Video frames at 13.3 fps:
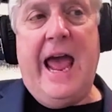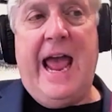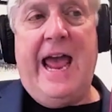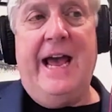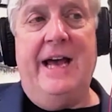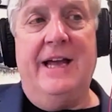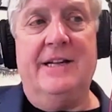
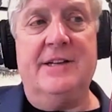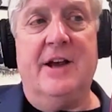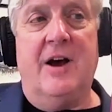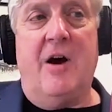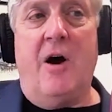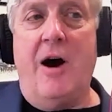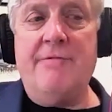And
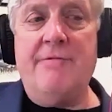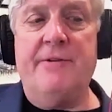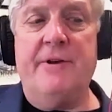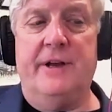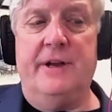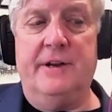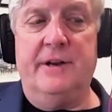
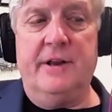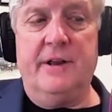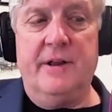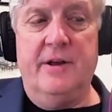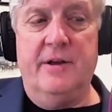often,